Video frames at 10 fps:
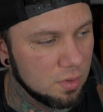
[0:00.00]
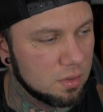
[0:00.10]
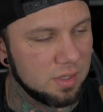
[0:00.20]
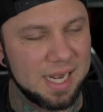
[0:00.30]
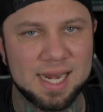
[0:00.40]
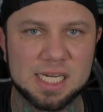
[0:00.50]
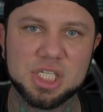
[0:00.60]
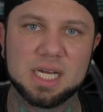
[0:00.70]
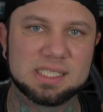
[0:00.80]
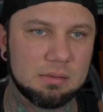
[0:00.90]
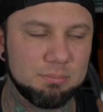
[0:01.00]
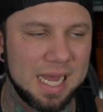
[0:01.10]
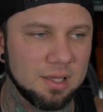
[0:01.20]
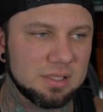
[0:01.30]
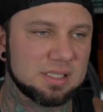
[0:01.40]
creating checks and
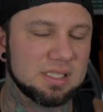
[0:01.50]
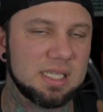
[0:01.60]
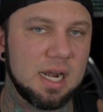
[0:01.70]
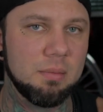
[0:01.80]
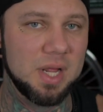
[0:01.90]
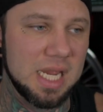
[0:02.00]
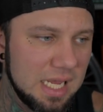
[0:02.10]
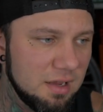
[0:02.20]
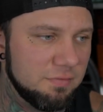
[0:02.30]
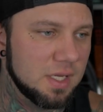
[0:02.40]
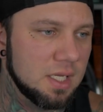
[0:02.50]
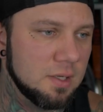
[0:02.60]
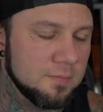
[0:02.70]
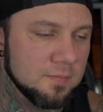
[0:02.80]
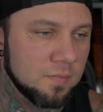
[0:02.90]
balances there, but
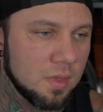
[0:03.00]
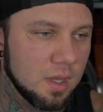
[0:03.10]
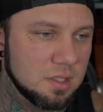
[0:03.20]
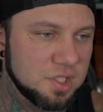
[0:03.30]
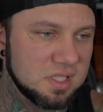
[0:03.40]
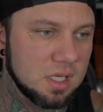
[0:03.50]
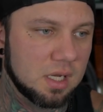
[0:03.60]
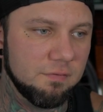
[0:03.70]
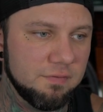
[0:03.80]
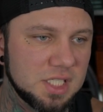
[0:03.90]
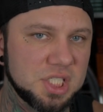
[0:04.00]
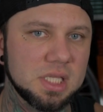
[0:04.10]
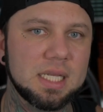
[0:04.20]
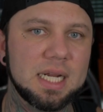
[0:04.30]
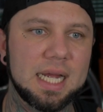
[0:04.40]
even just the conviction
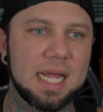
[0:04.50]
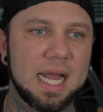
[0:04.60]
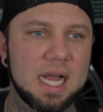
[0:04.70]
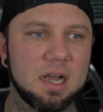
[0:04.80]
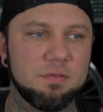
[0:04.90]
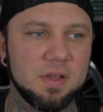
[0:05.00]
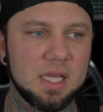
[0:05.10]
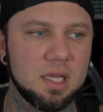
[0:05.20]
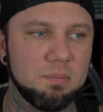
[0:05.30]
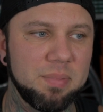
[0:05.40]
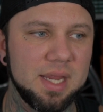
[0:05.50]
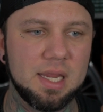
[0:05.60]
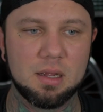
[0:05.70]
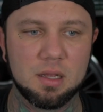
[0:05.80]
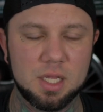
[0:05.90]
that I have in
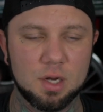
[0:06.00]
being,